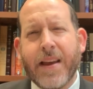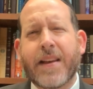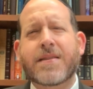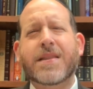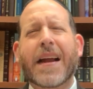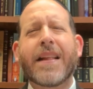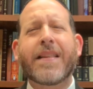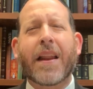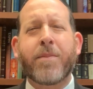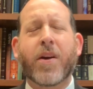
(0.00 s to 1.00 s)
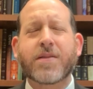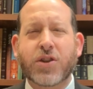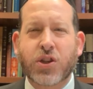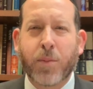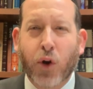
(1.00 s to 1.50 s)
excited that Im Yirtzeh
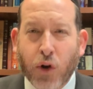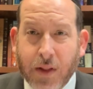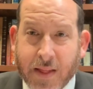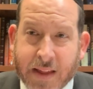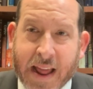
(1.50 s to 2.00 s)
Hashem early the